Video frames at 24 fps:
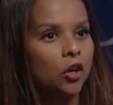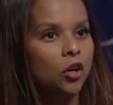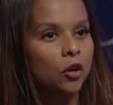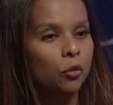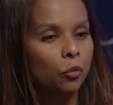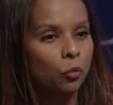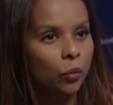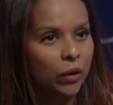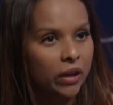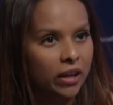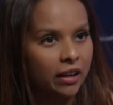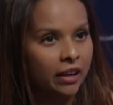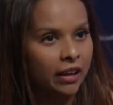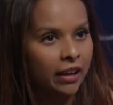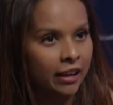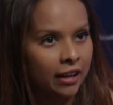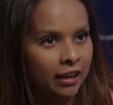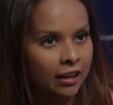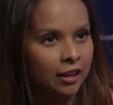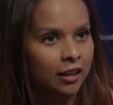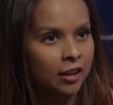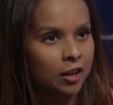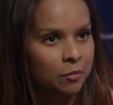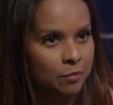We
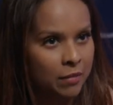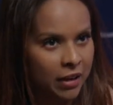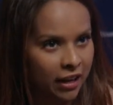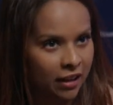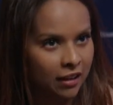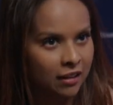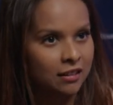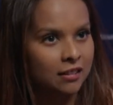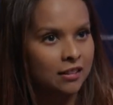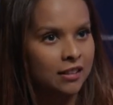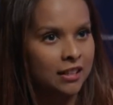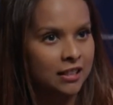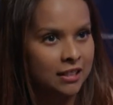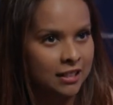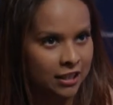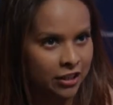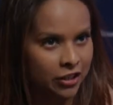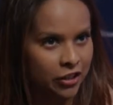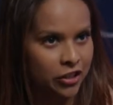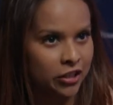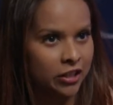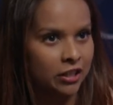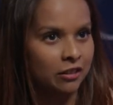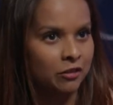can't command the
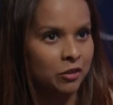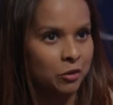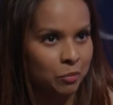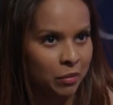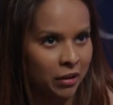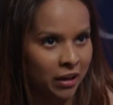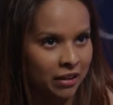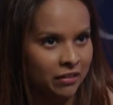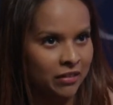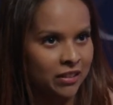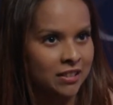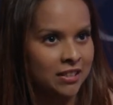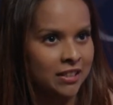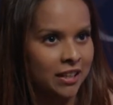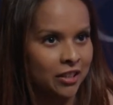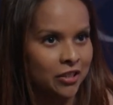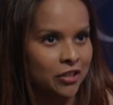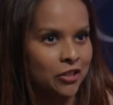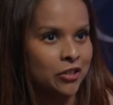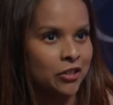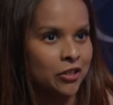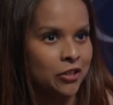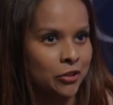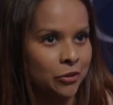attention of the private
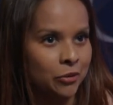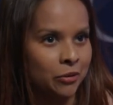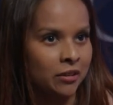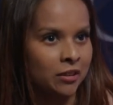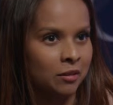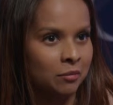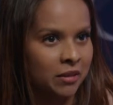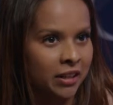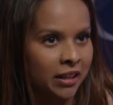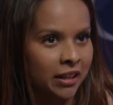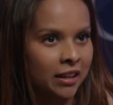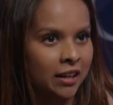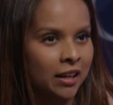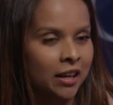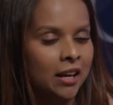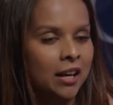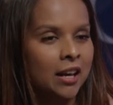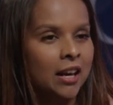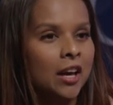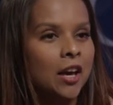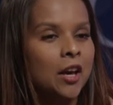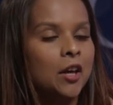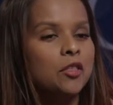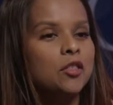sector to do something.
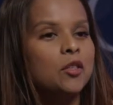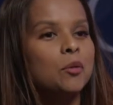Mm-hmm.